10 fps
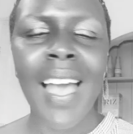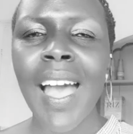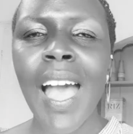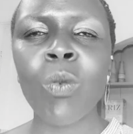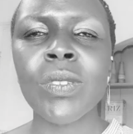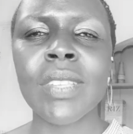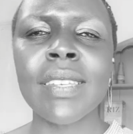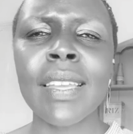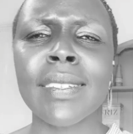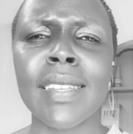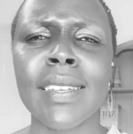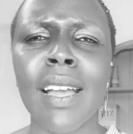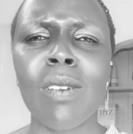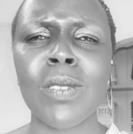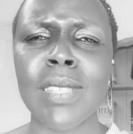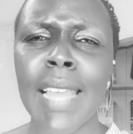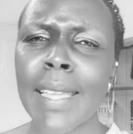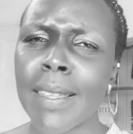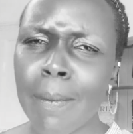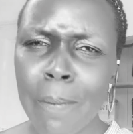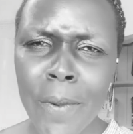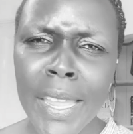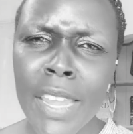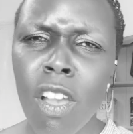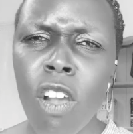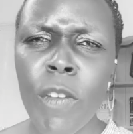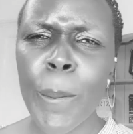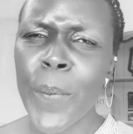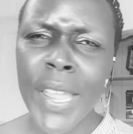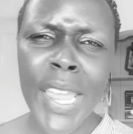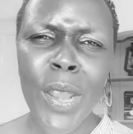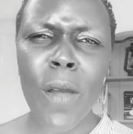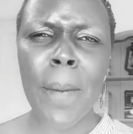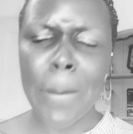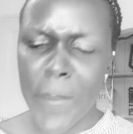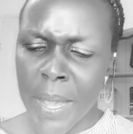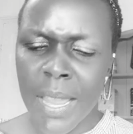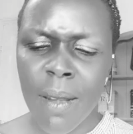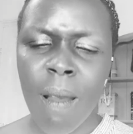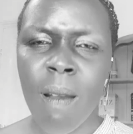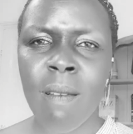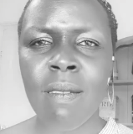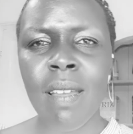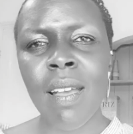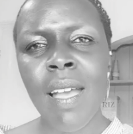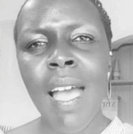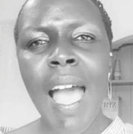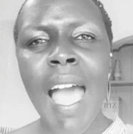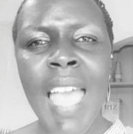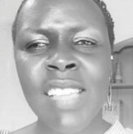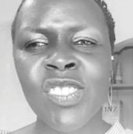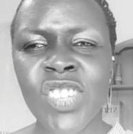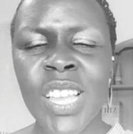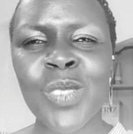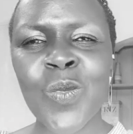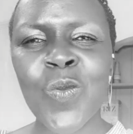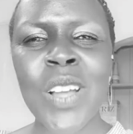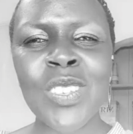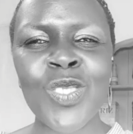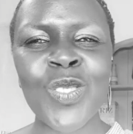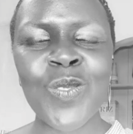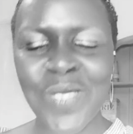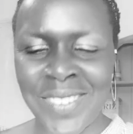I was addicted. I was like, bring it on, bring it on, bring it on. I just want to.